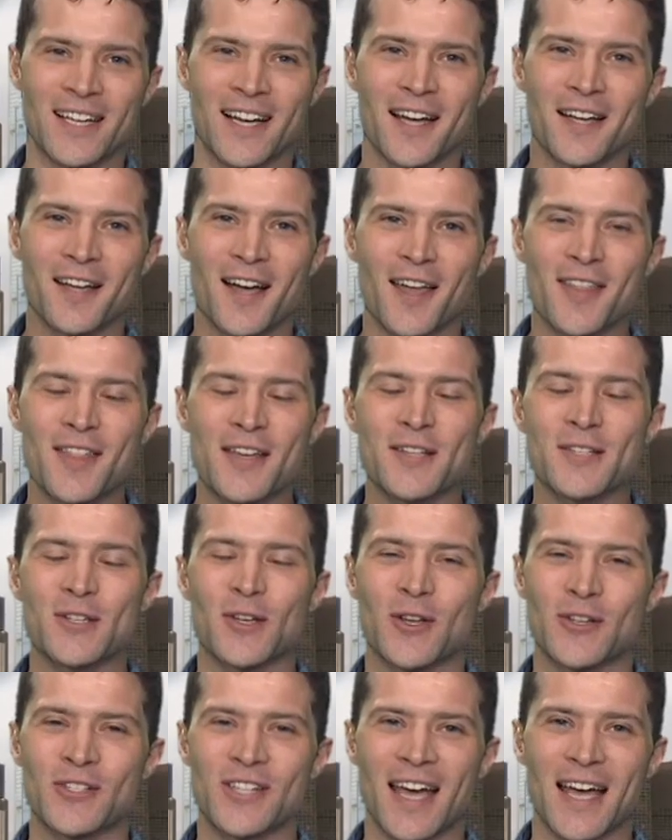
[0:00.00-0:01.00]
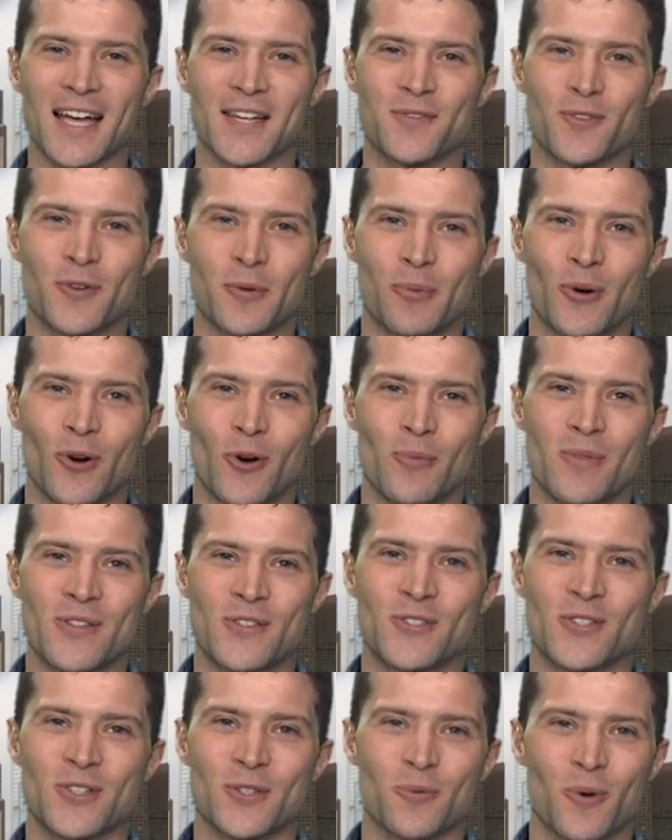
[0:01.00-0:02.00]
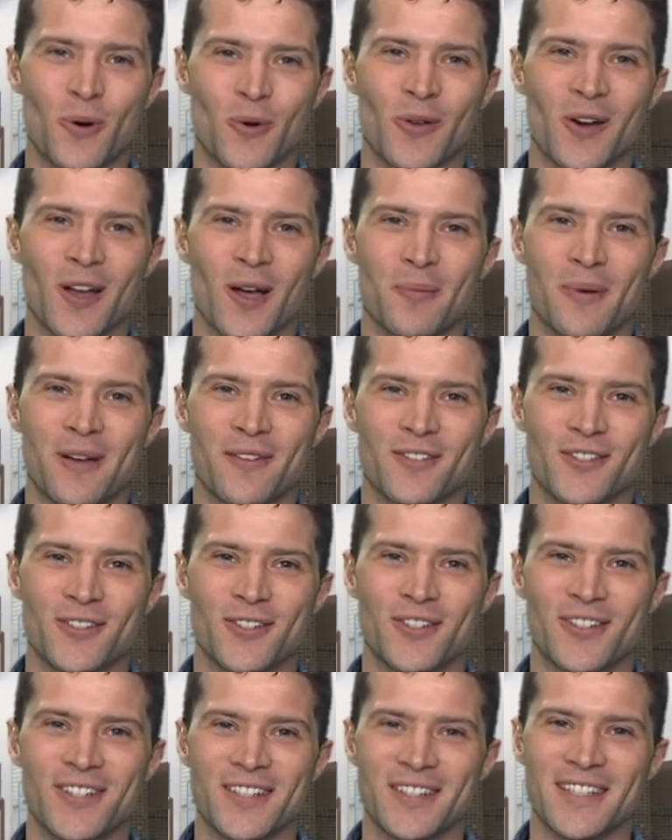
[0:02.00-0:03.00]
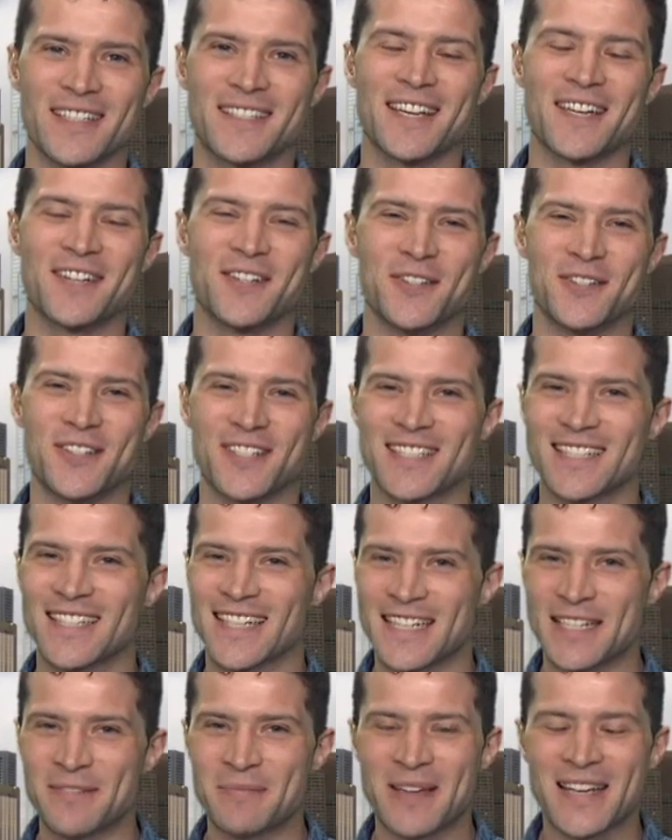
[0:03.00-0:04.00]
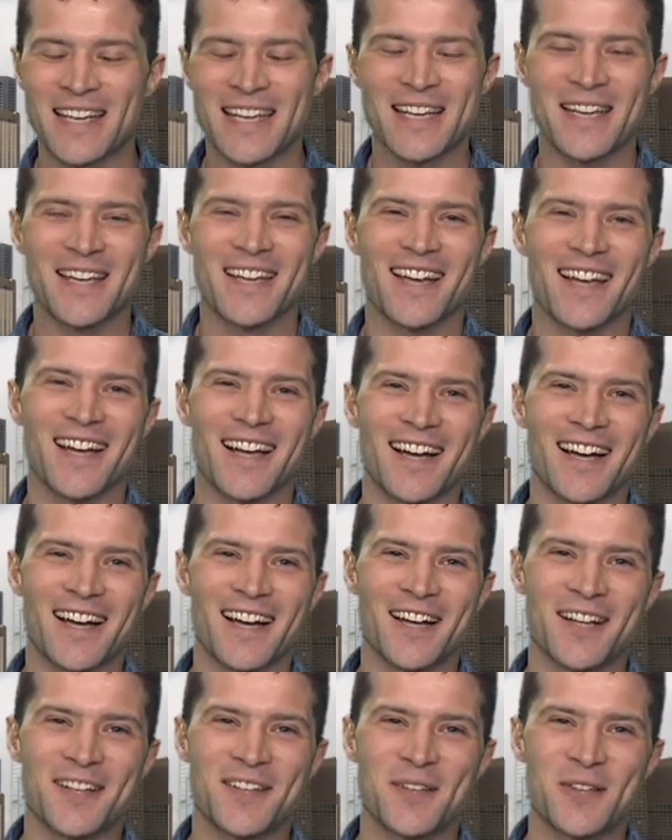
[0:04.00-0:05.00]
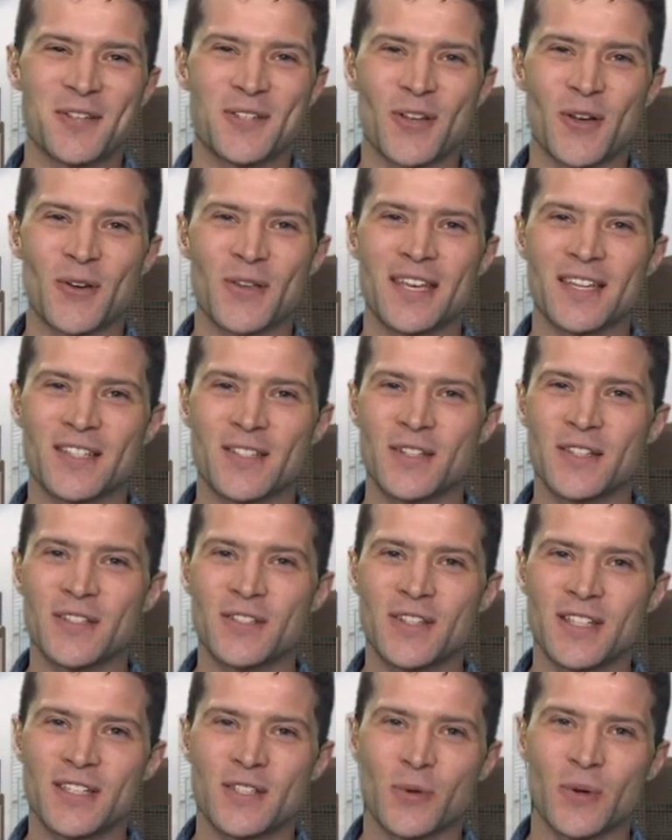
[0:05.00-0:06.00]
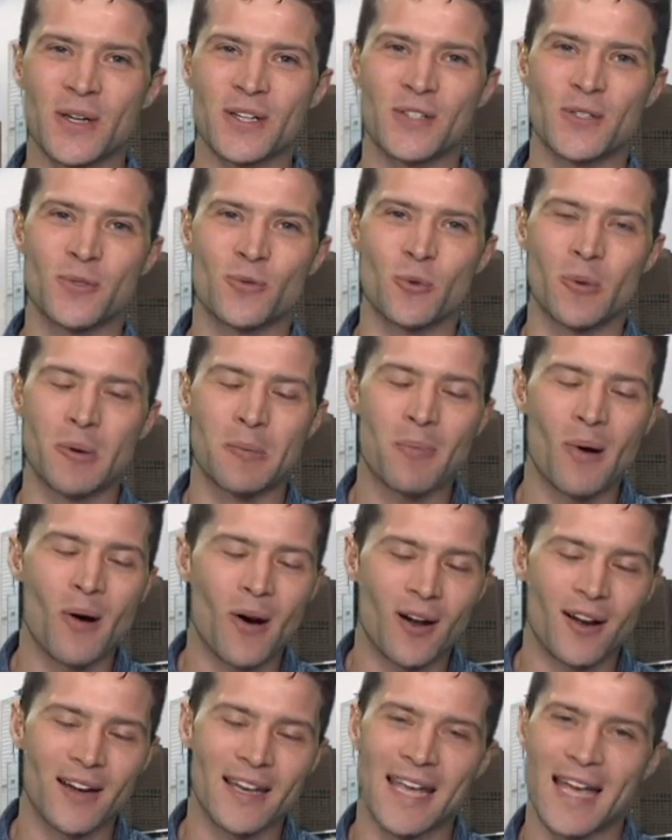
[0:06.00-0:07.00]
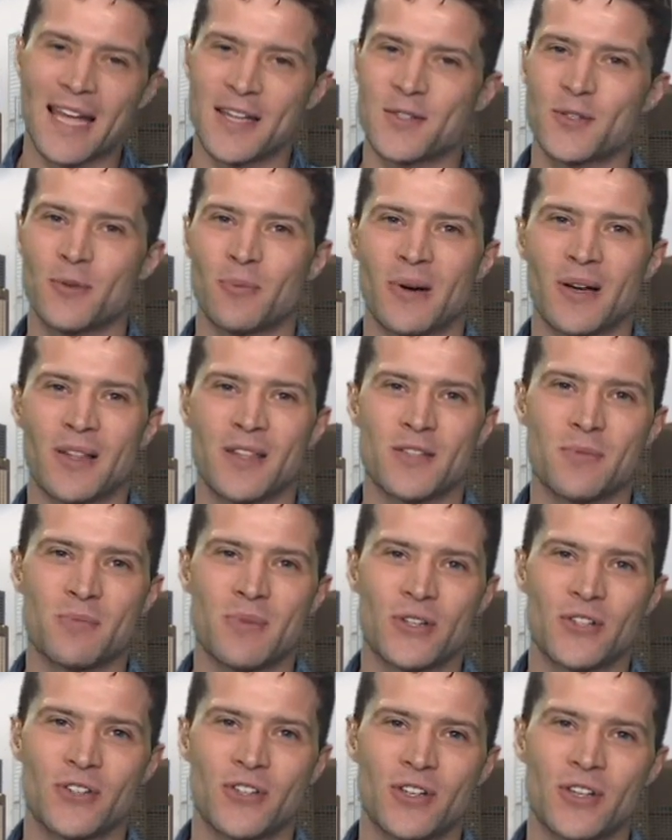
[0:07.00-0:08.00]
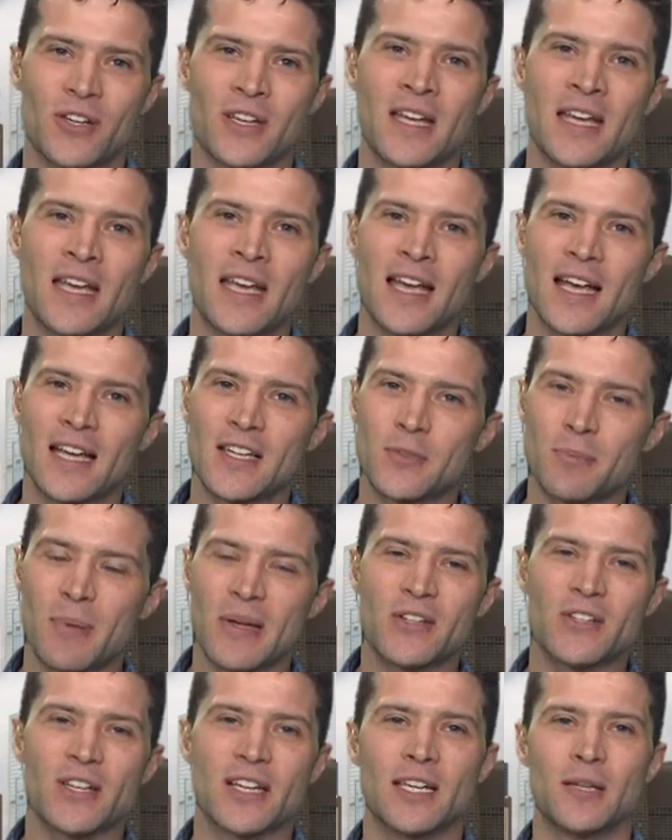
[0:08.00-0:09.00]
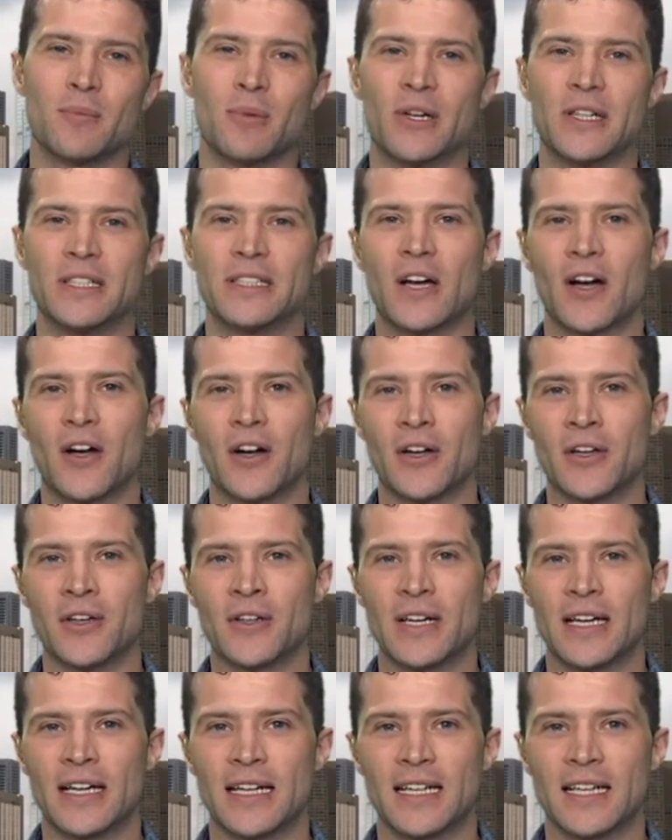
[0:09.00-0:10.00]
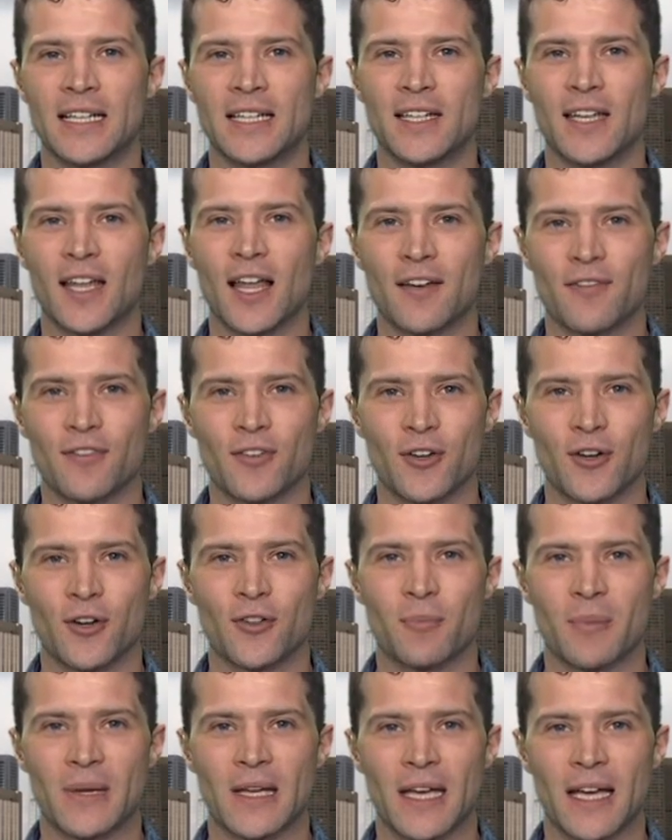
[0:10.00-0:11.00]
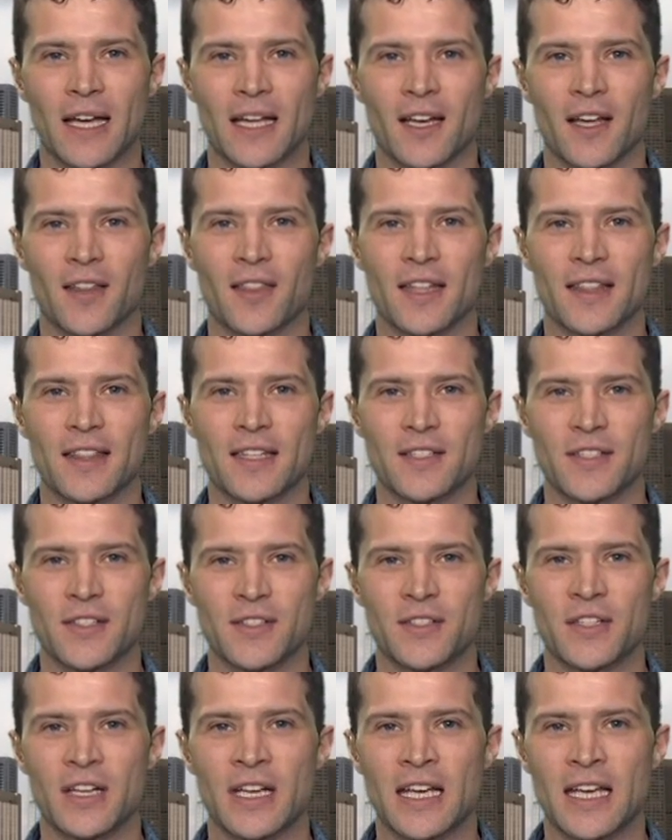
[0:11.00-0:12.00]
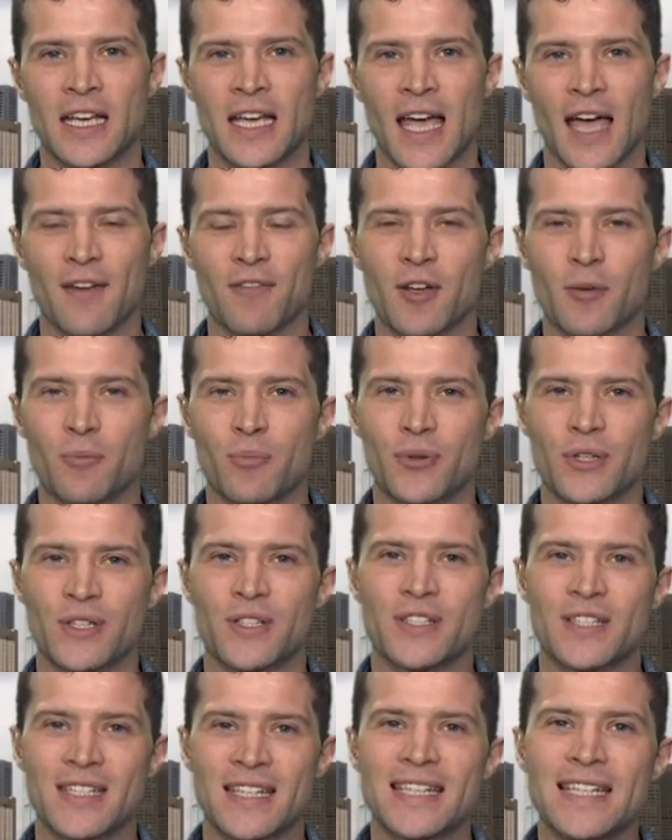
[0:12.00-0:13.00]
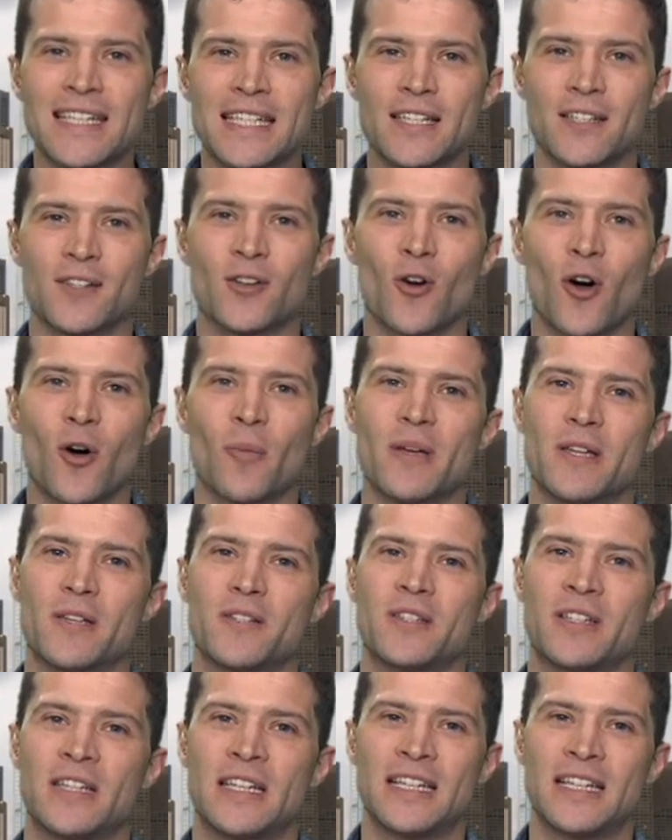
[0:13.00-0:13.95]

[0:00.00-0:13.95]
I think it's a lot to ask for a probe that's just woken up after nearly 10 years of sleep. So yes, these questions will be partly answered by this mission, especially about how life on Earth began. I think this is having a pristine comet,